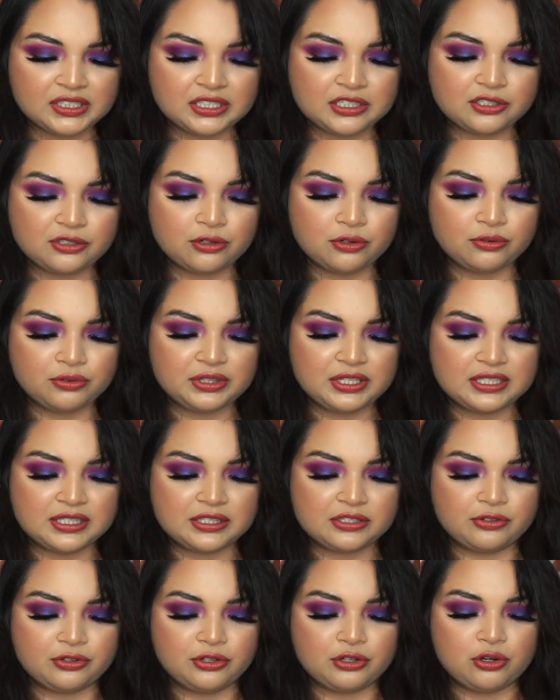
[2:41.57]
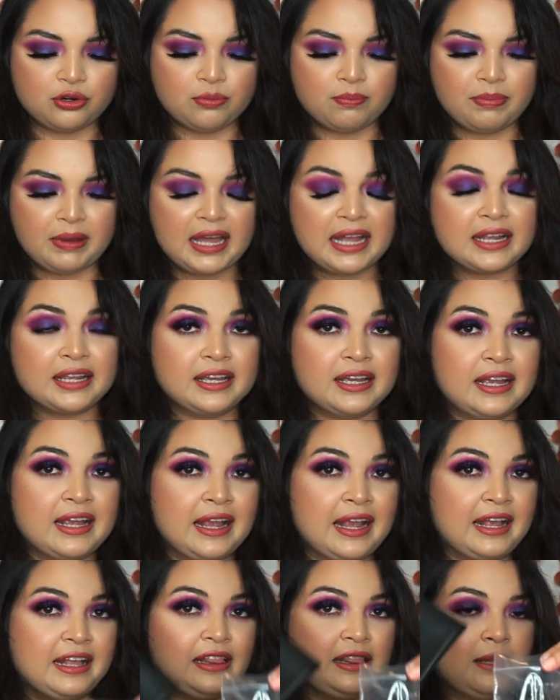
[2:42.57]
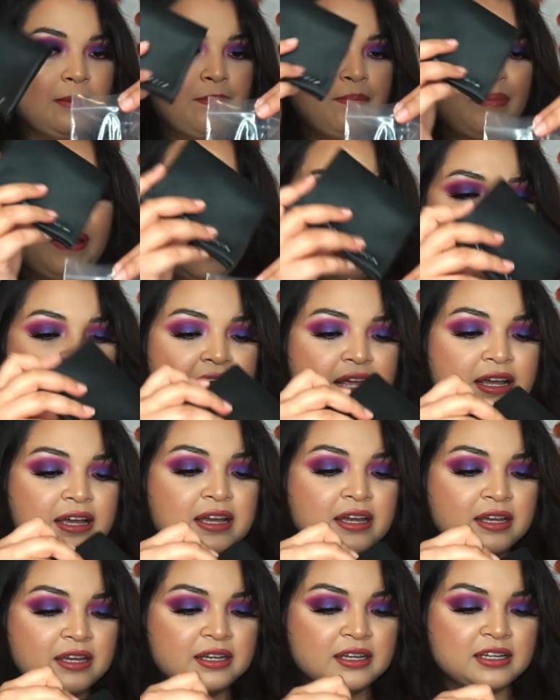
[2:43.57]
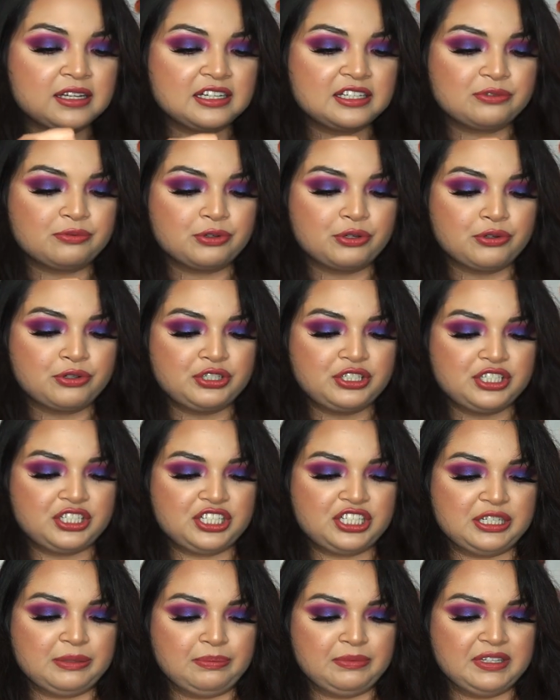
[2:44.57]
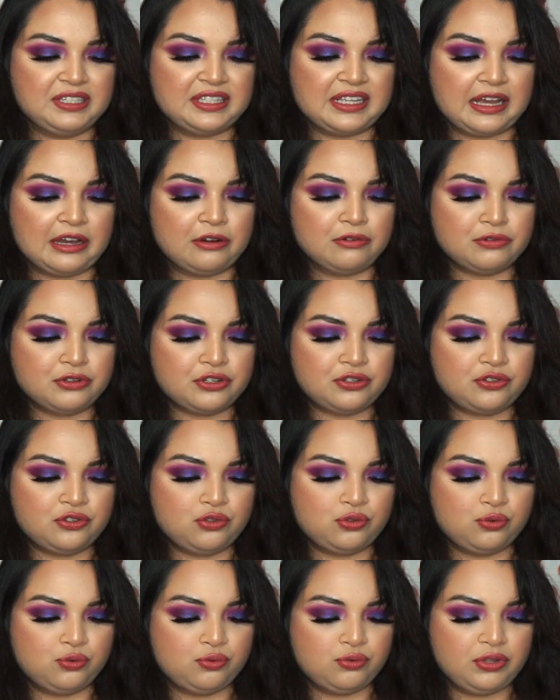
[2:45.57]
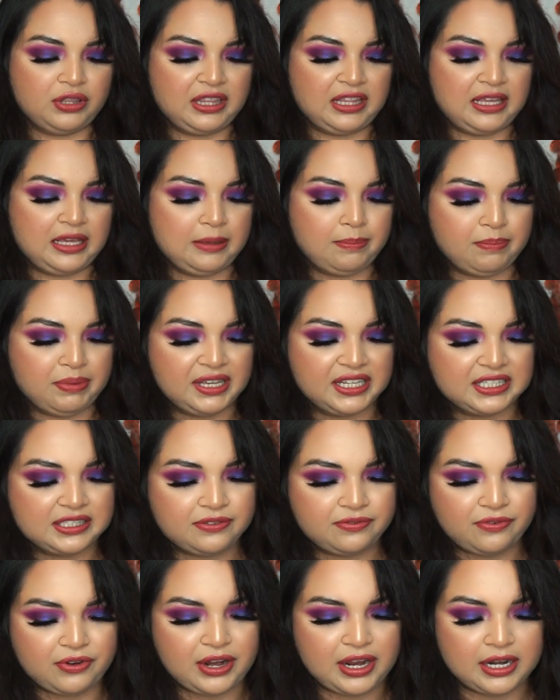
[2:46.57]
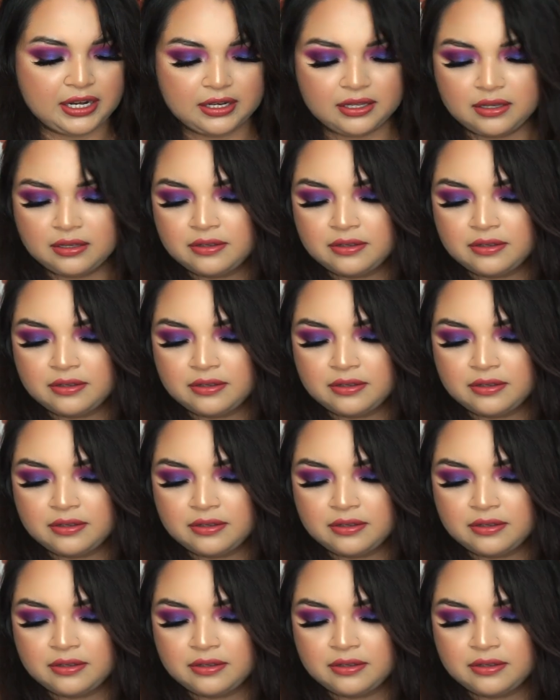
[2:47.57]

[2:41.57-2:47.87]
So this is gonna go back in the bag because we're going to ship this out to the best friend.